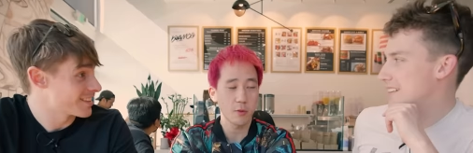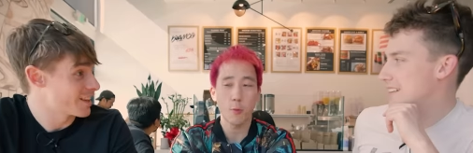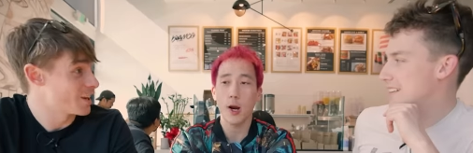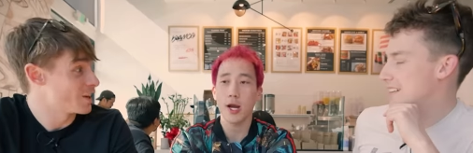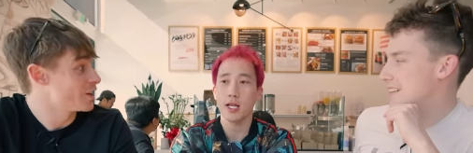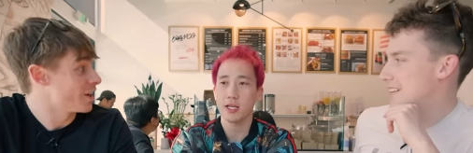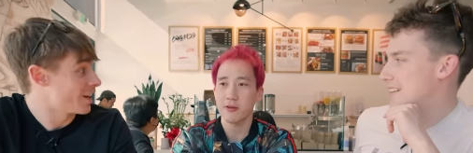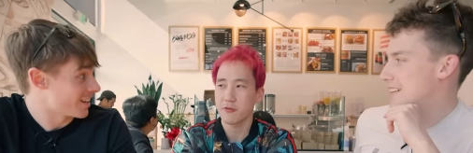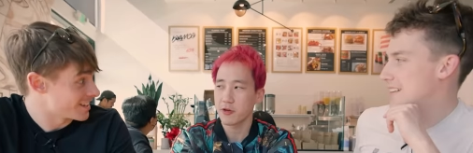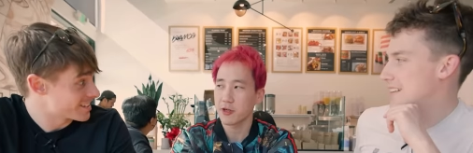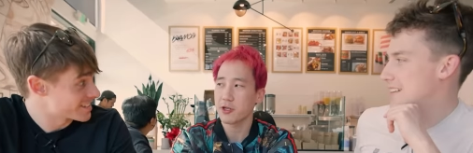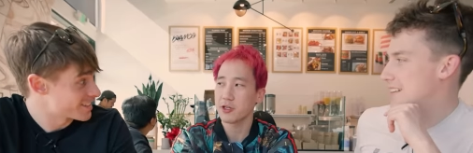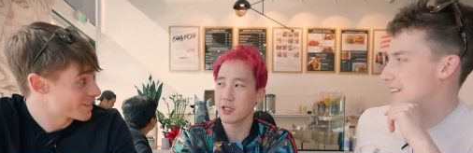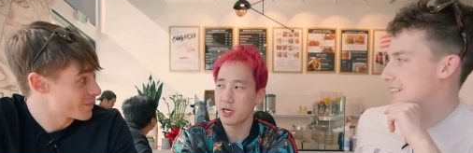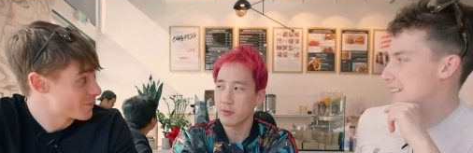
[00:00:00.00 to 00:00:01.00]
Speaker 1: I've been waiting nice. for
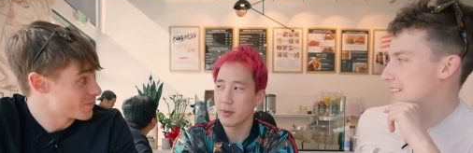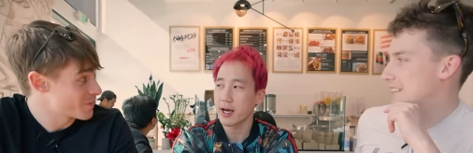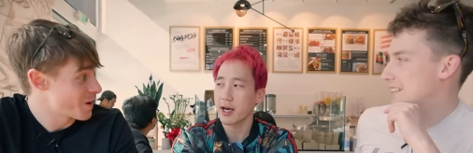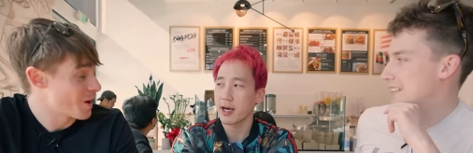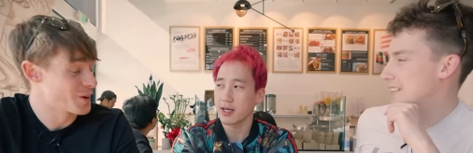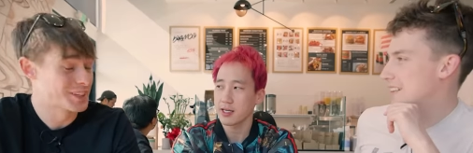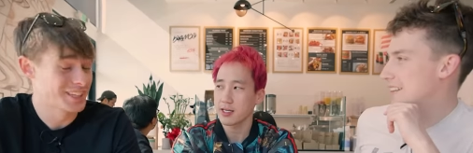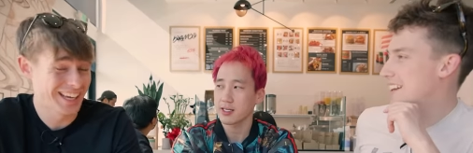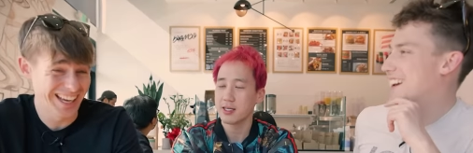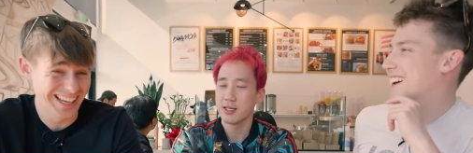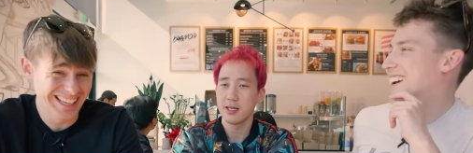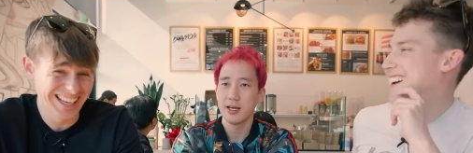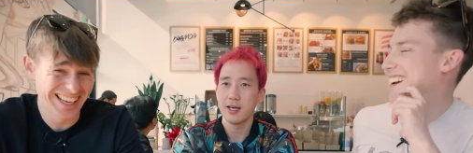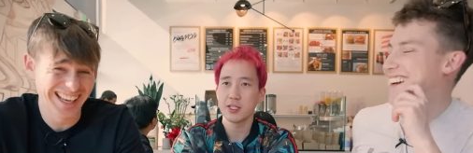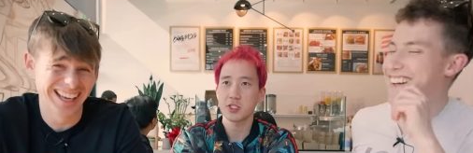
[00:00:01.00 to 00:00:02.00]
you to come back. Okay.
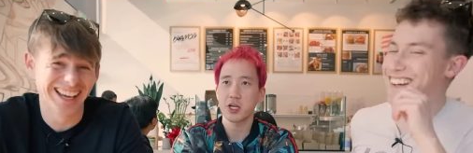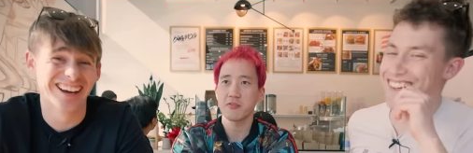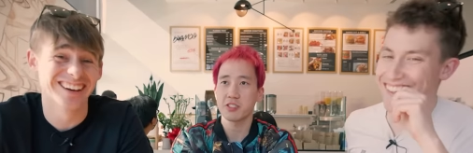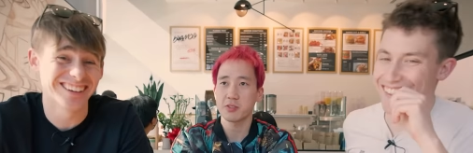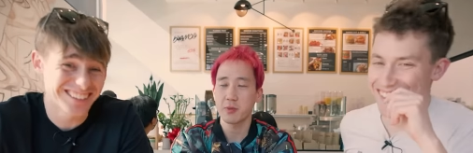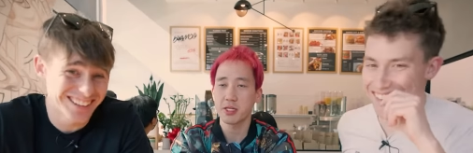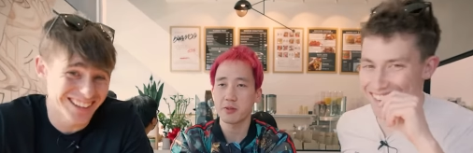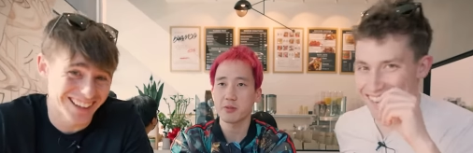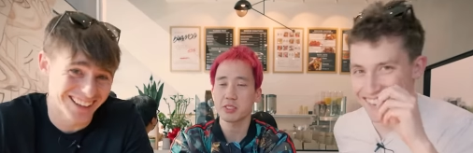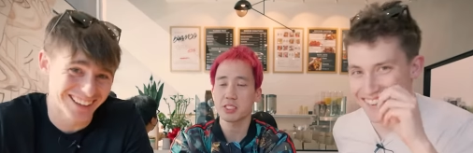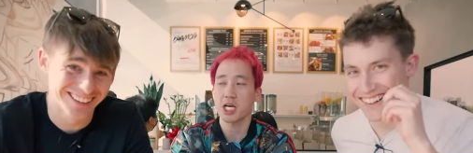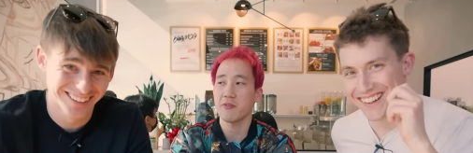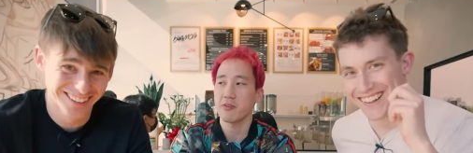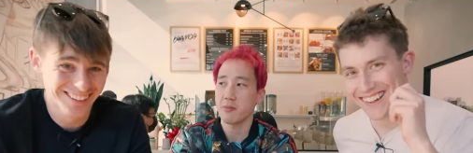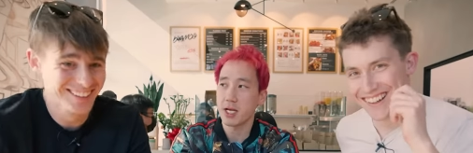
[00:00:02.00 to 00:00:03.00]
And so I've just okay. been
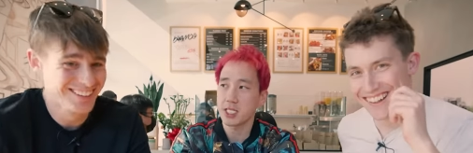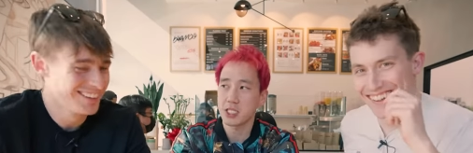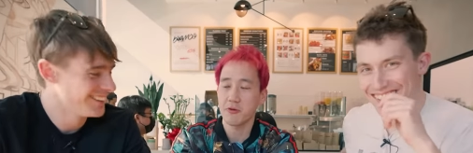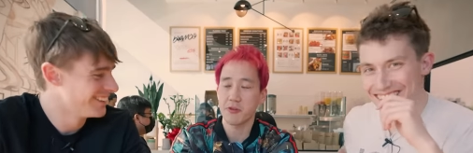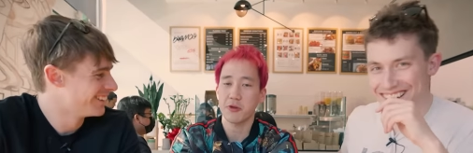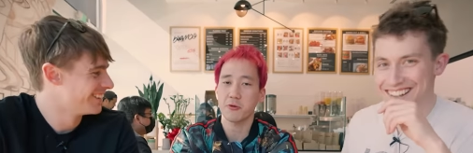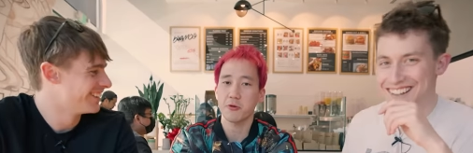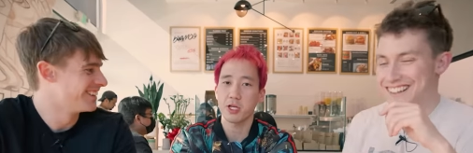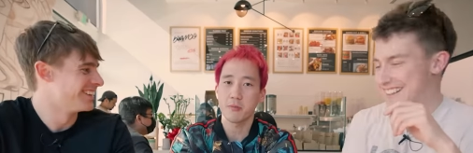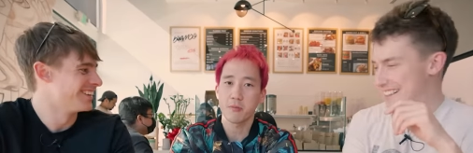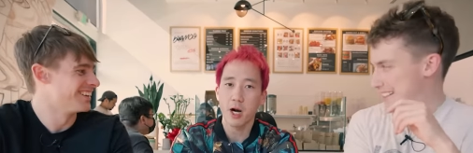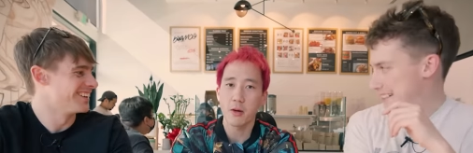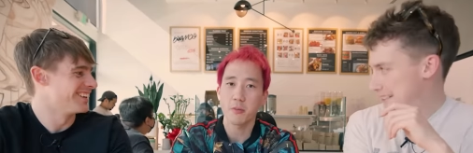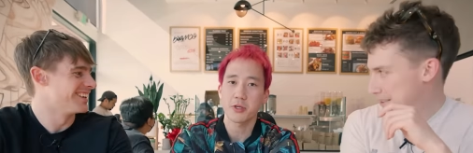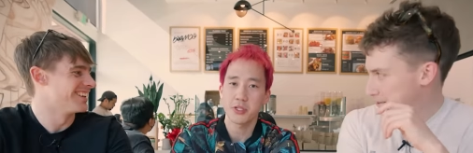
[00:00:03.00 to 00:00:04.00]
stuffing myself with Korean
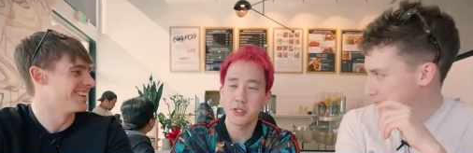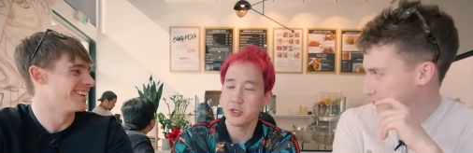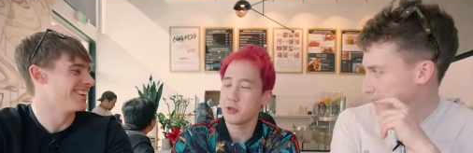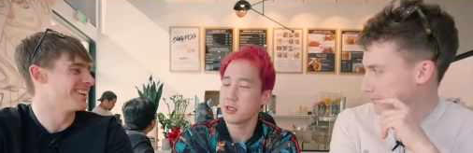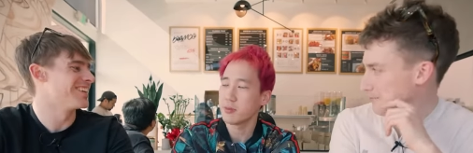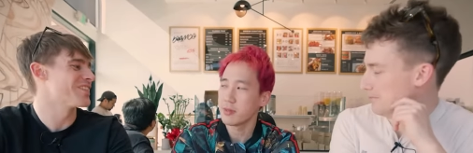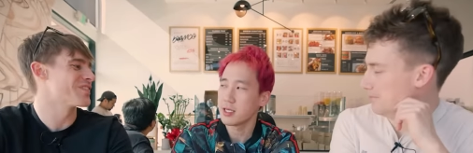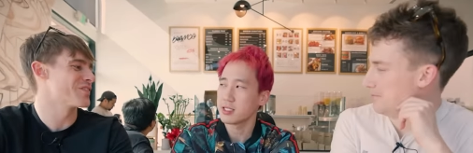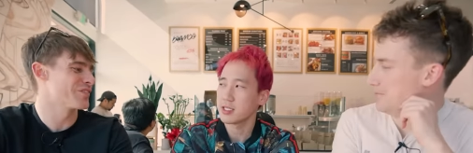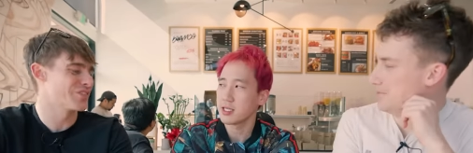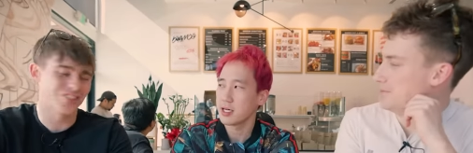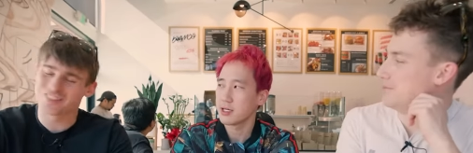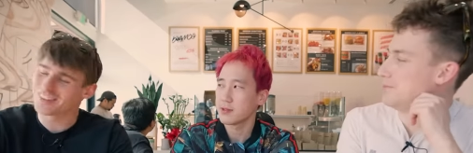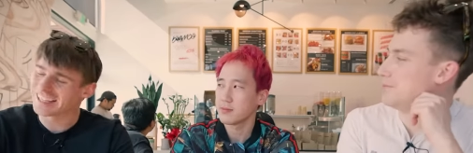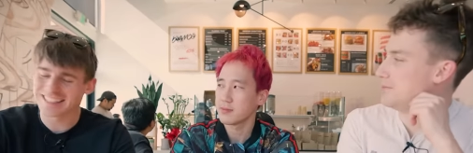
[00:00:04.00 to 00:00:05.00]
barbecue in the
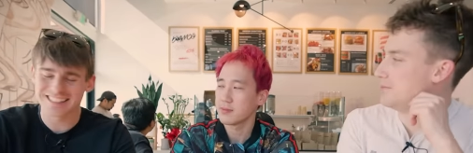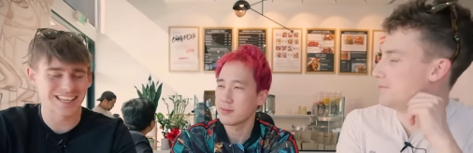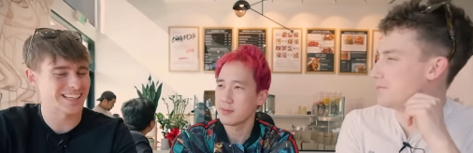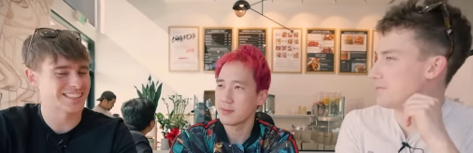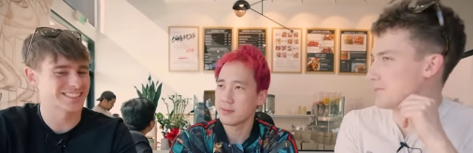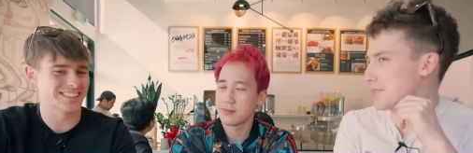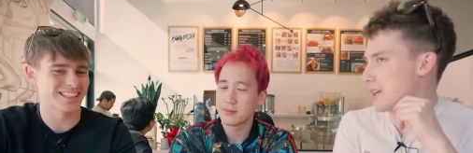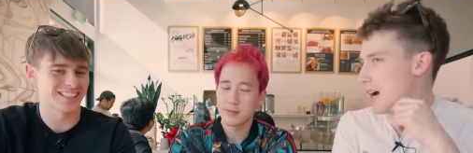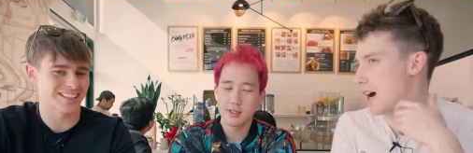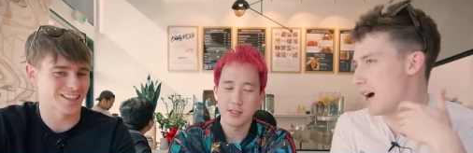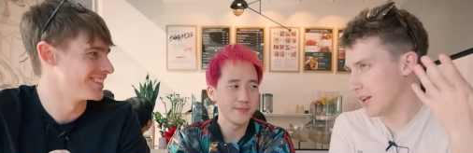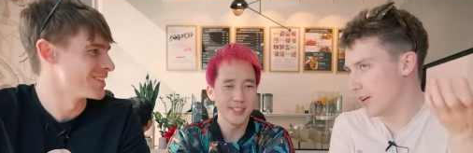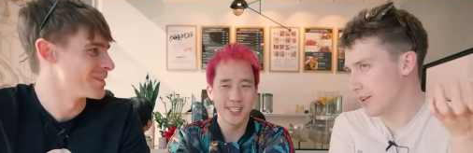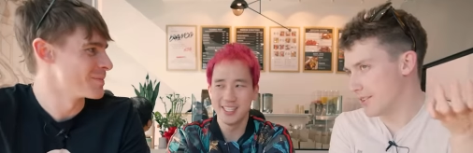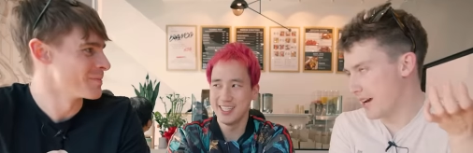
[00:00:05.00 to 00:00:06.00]
meantime. Fantastic.
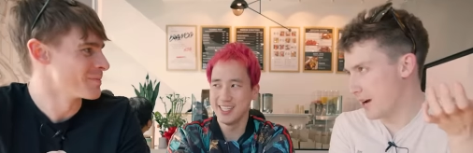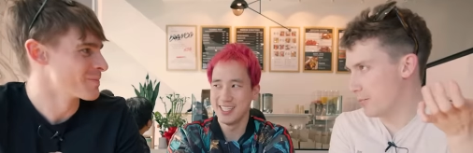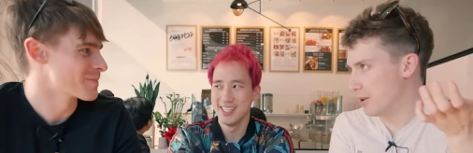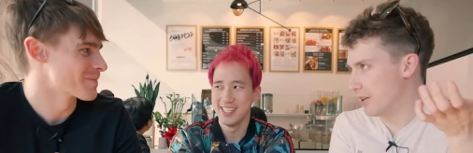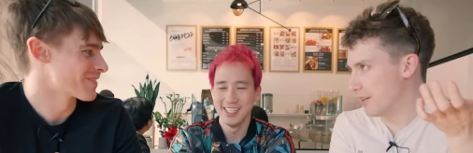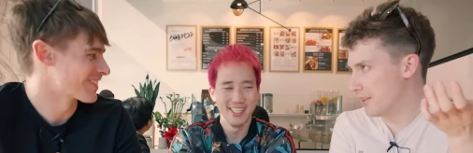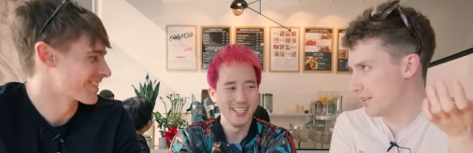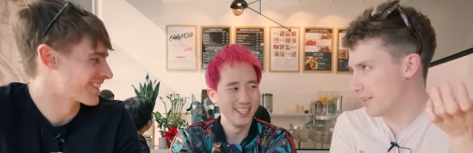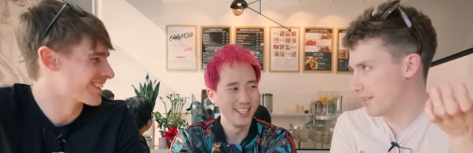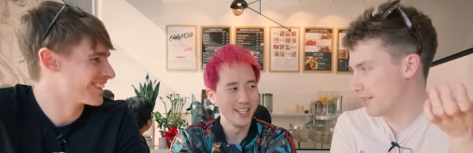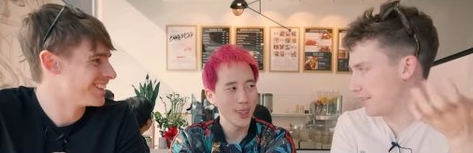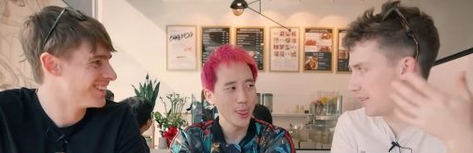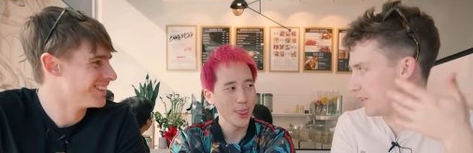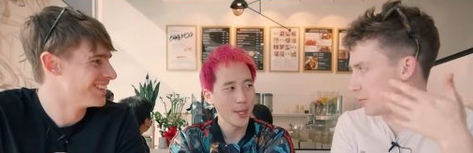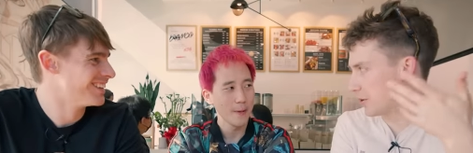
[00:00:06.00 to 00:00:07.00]
Speaker 2: A lot's happened
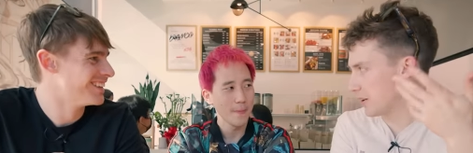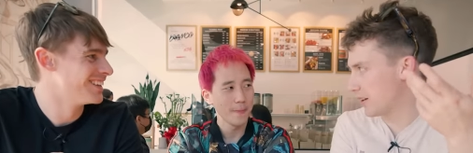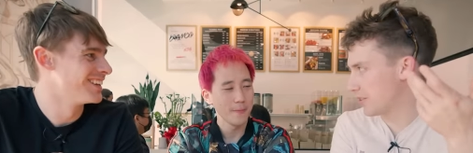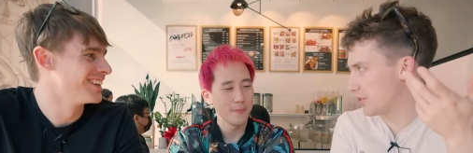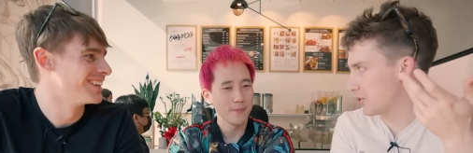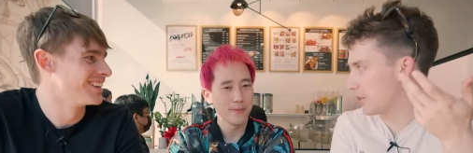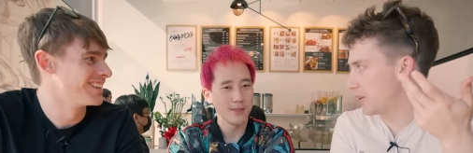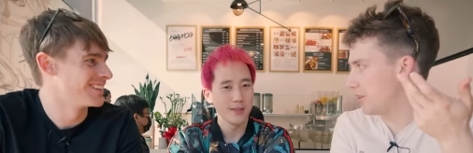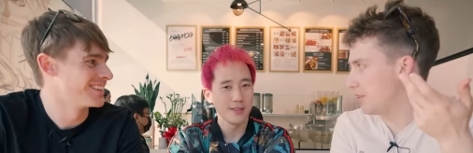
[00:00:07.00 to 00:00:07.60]
since we last saw